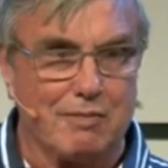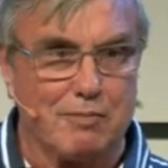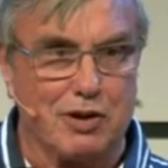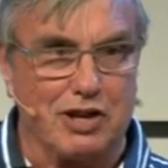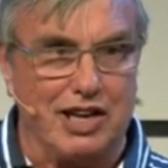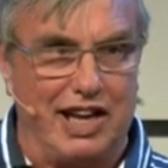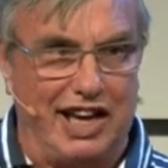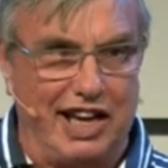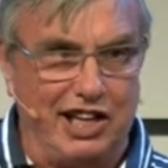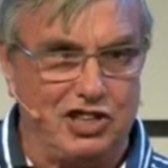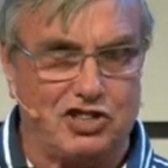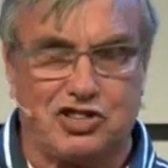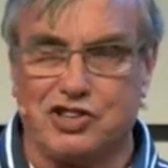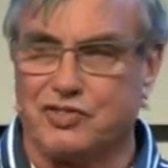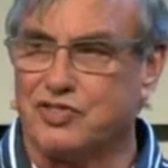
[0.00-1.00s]
But
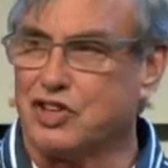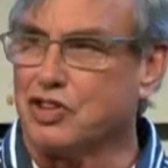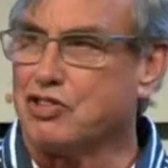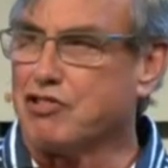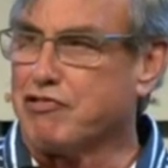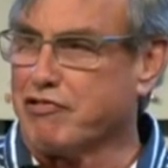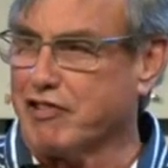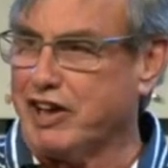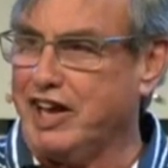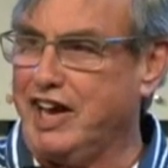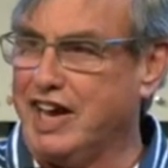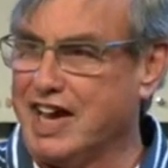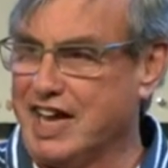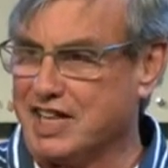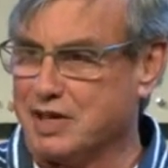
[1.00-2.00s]
each of the
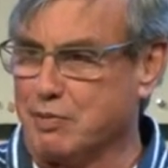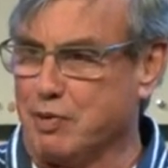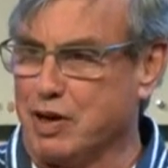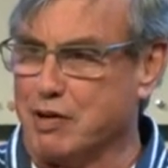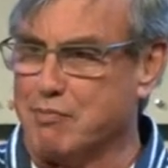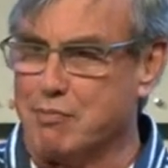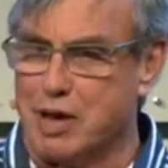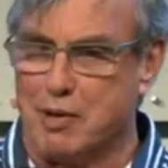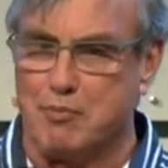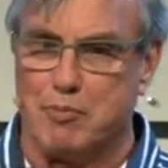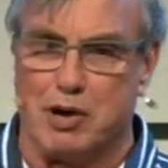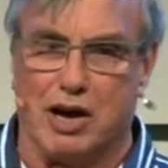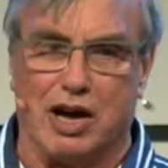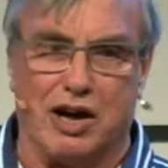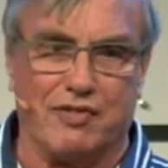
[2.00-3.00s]
three had to be a
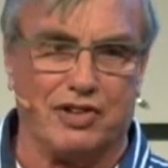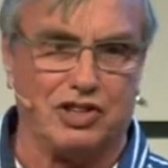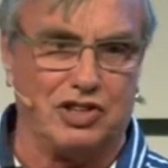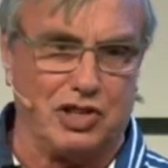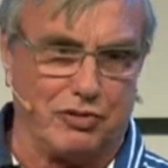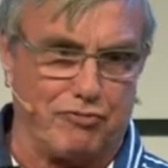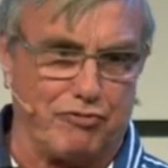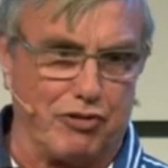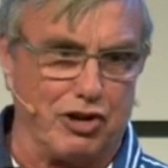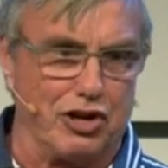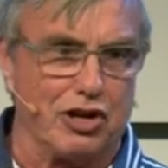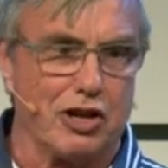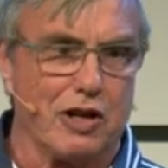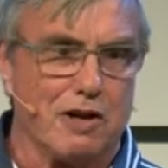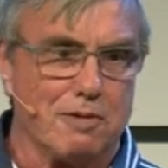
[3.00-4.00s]
member of a
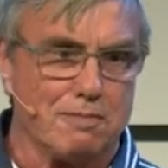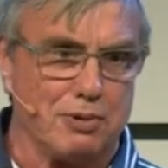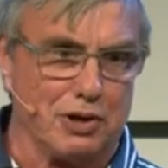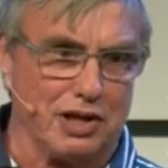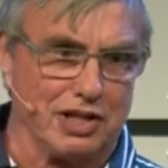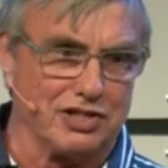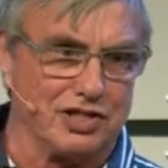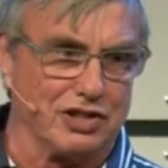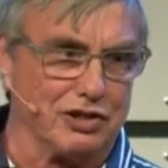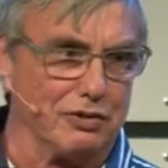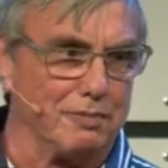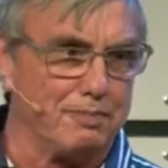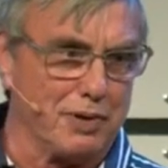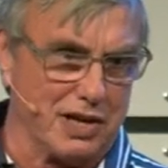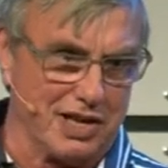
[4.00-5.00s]
different
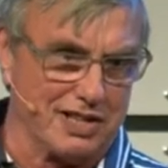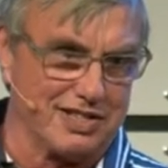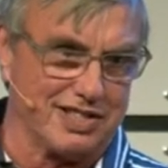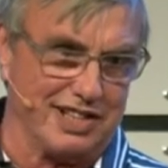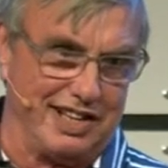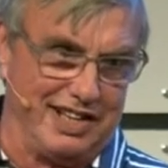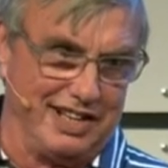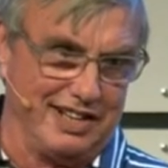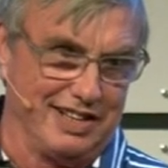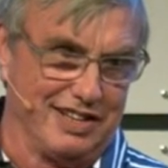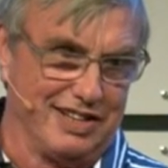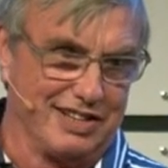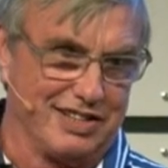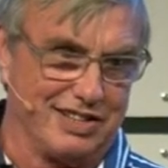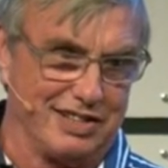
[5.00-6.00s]
political party
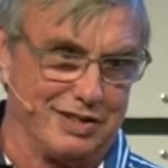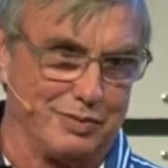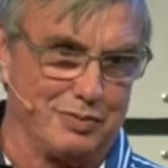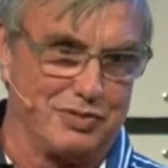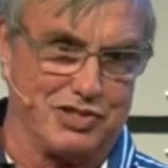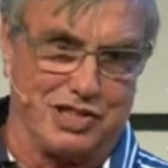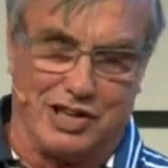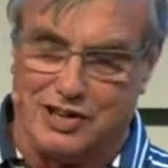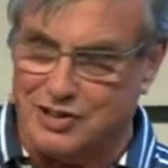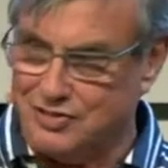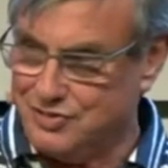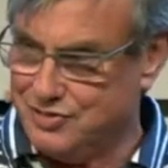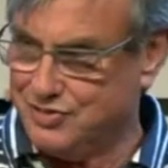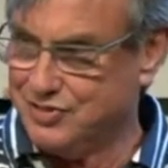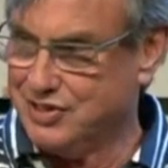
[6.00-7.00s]
to
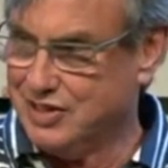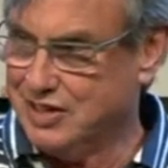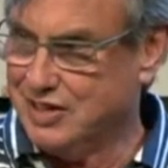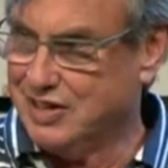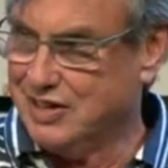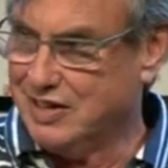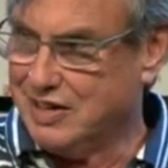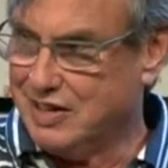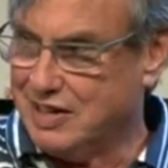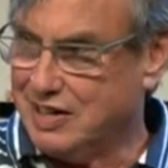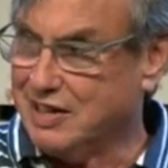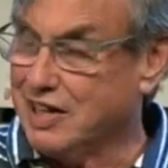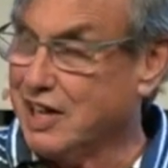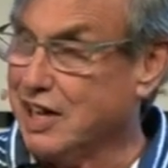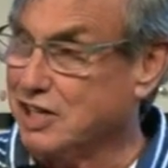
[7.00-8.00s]
themselves.
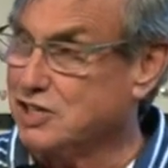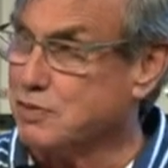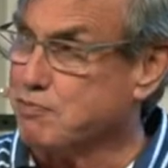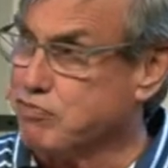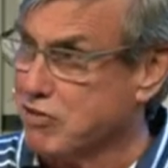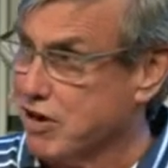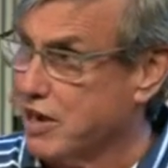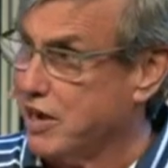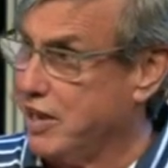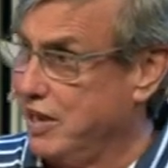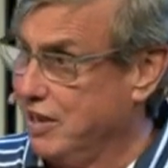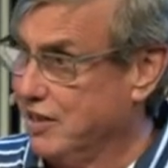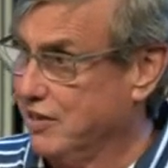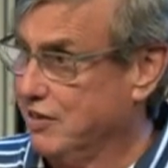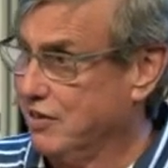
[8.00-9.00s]
And they had to
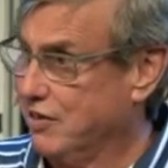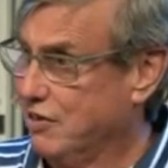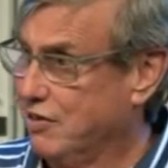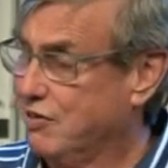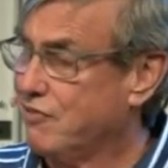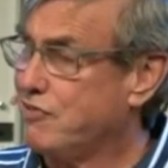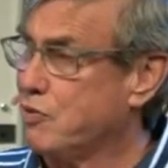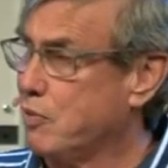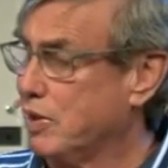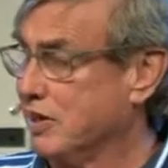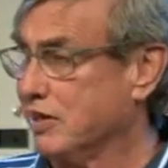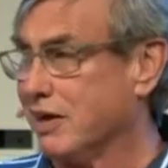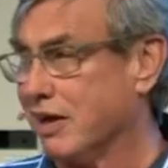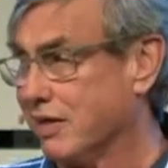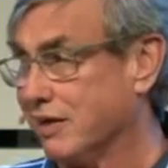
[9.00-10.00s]
pray for
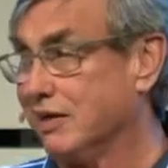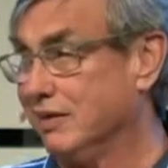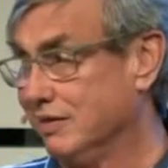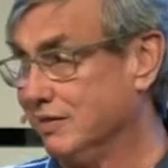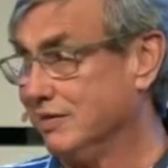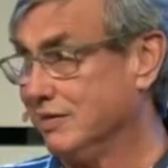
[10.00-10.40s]
one another.